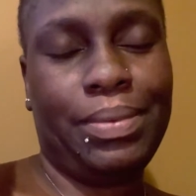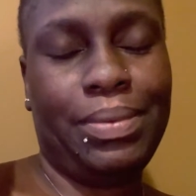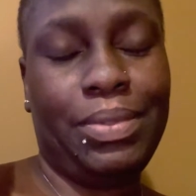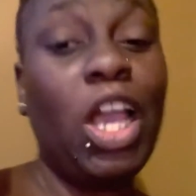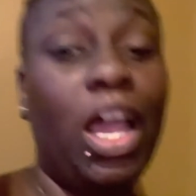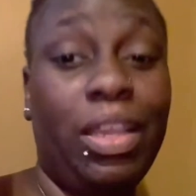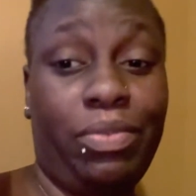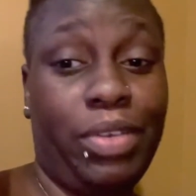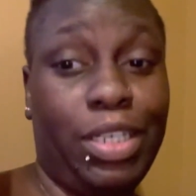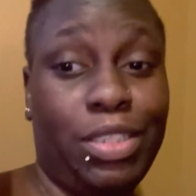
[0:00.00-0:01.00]
Y'all ain't
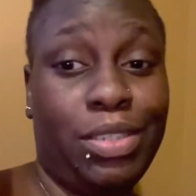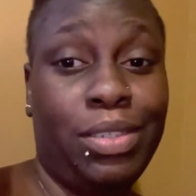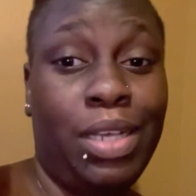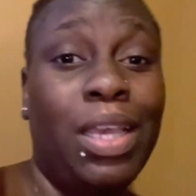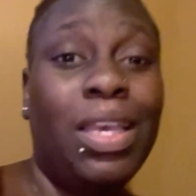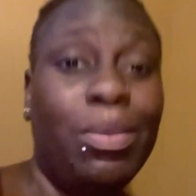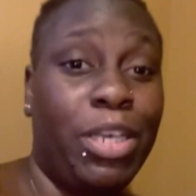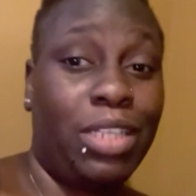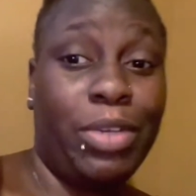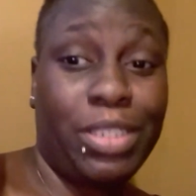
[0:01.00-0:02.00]
finished.
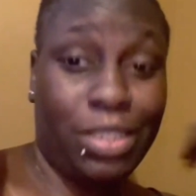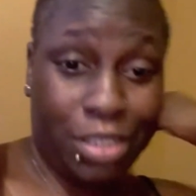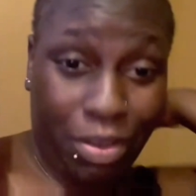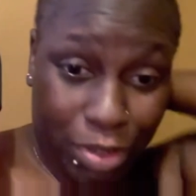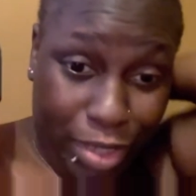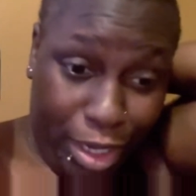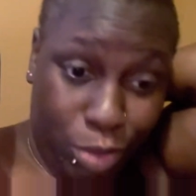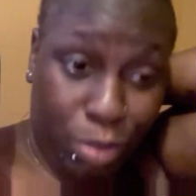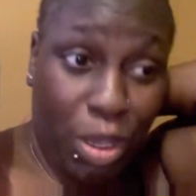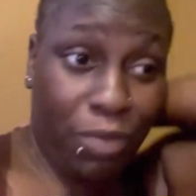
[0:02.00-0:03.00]
Pick the rest of the stuff so I can
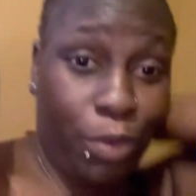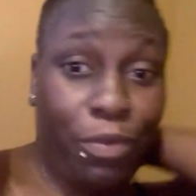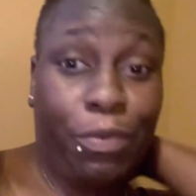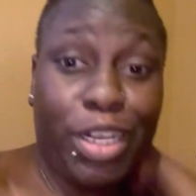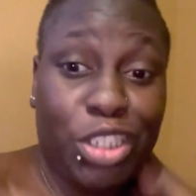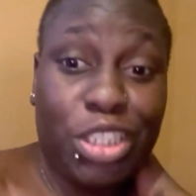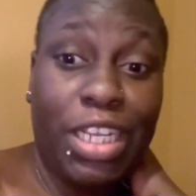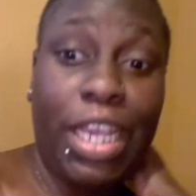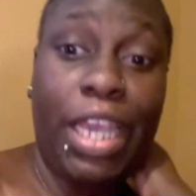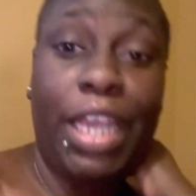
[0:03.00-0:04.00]
sweep y'all floor, freshen
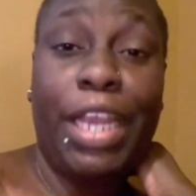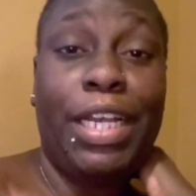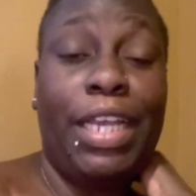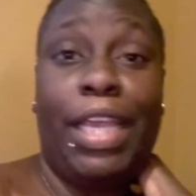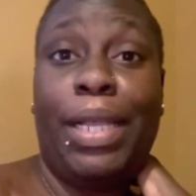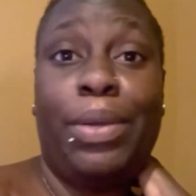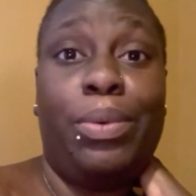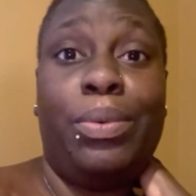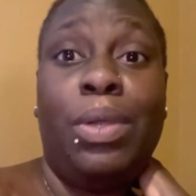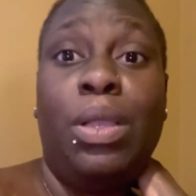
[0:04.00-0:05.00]
it, and they ain't
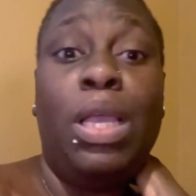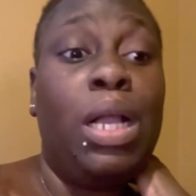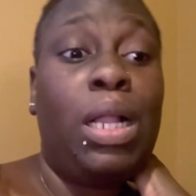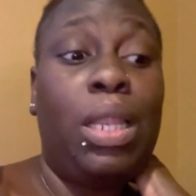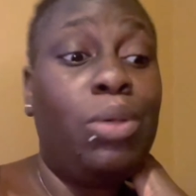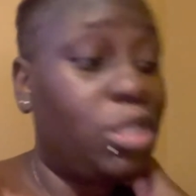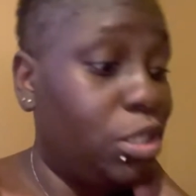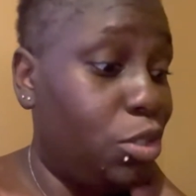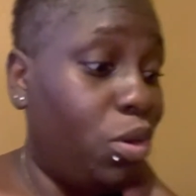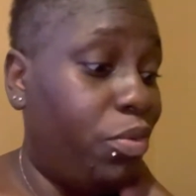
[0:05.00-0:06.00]
going to close this
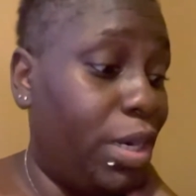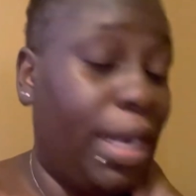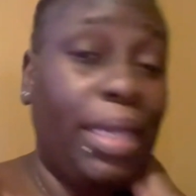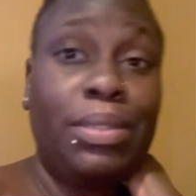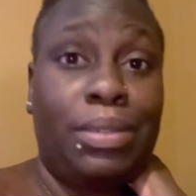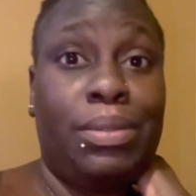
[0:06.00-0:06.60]
door for the night.